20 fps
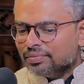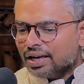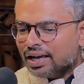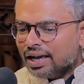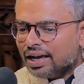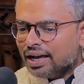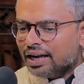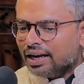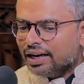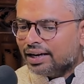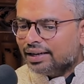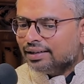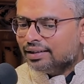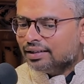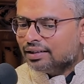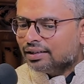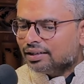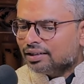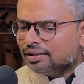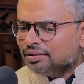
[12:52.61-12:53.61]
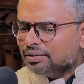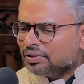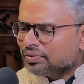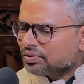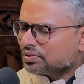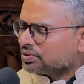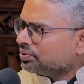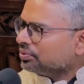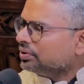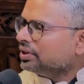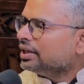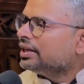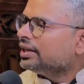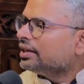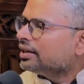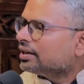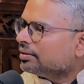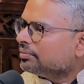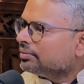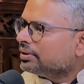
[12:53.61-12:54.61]
And it was
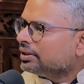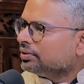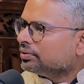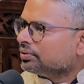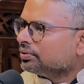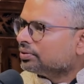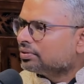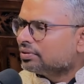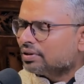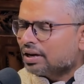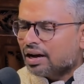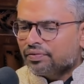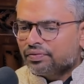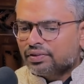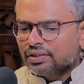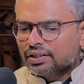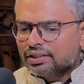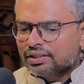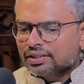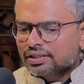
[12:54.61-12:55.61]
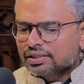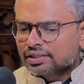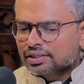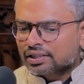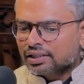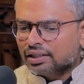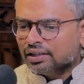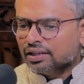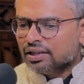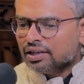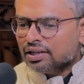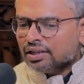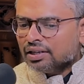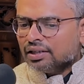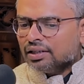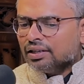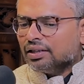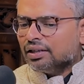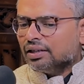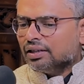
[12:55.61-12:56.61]
only, after this,
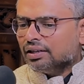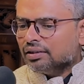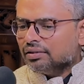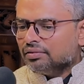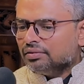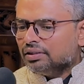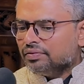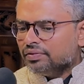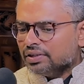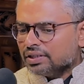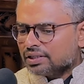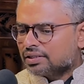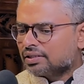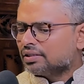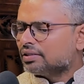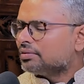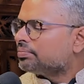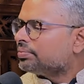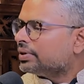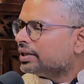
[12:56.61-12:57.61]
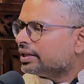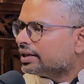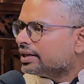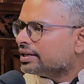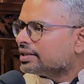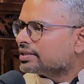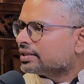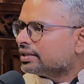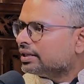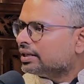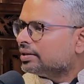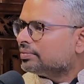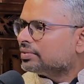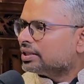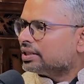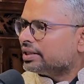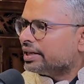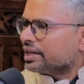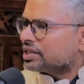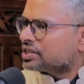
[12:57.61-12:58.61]
the Western playwrights came,
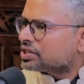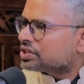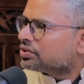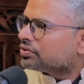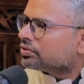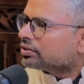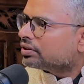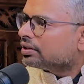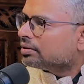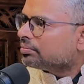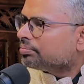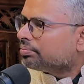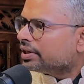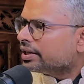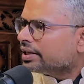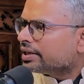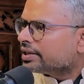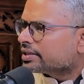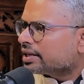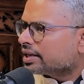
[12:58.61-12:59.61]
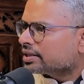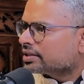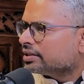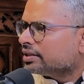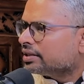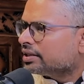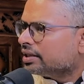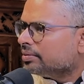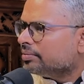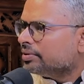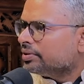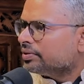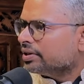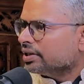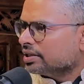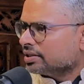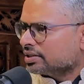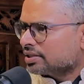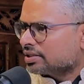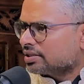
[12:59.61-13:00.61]
the textual plays actually came into
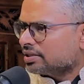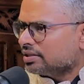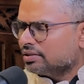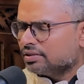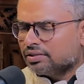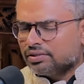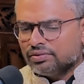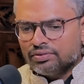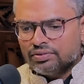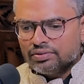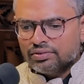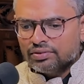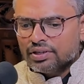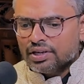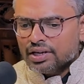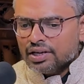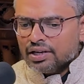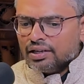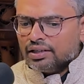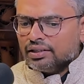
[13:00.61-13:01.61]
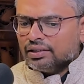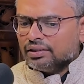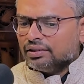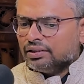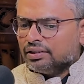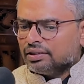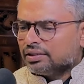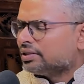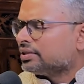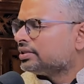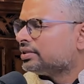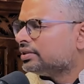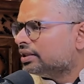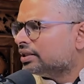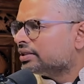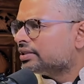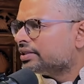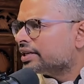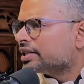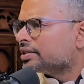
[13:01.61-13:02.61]
existence,
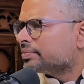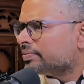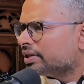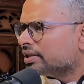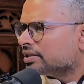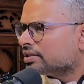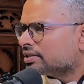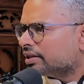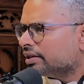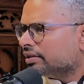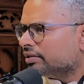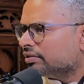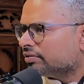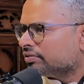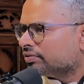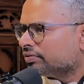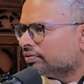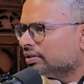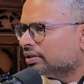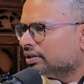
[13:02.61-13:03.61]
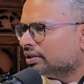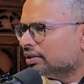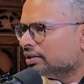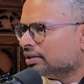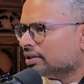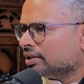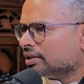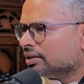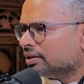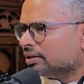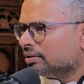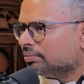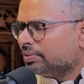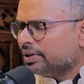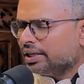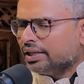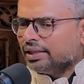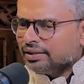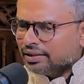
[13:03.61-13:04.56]
the Shakespearean style of play.